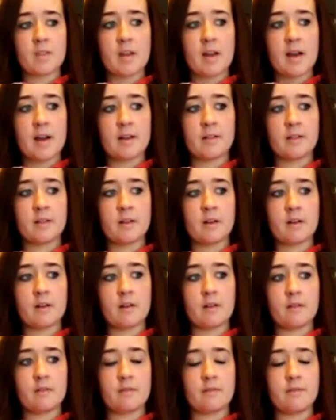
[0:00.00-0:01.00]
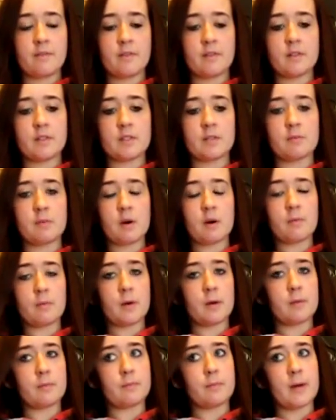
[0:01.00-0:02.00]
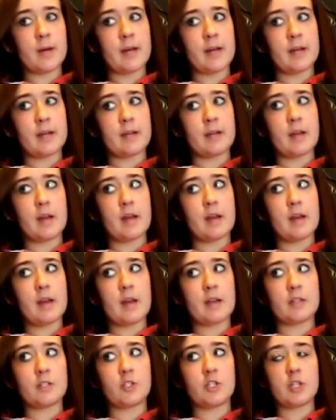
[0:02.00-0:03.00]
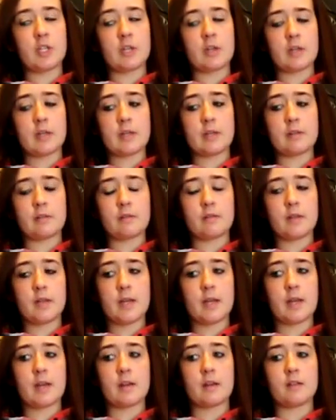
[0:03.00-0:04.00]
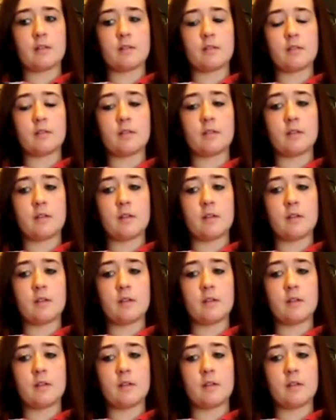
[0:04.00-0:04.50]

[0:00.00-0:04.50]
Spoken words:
I love Small Bump by Ed Sheeran, and